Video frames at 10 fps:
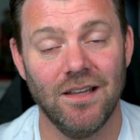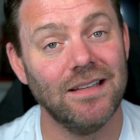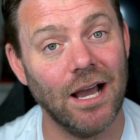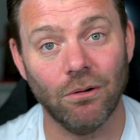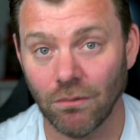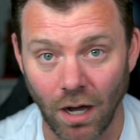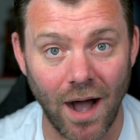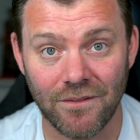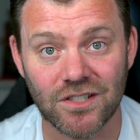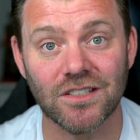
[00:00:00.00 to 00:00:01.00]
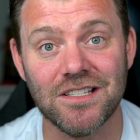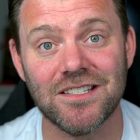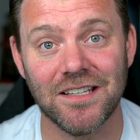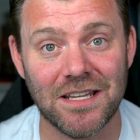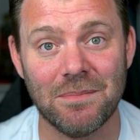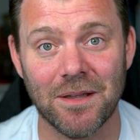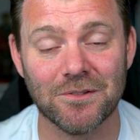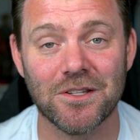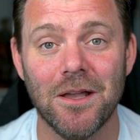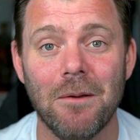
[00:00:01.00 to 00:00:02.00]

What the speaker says: Now, obviously send emails,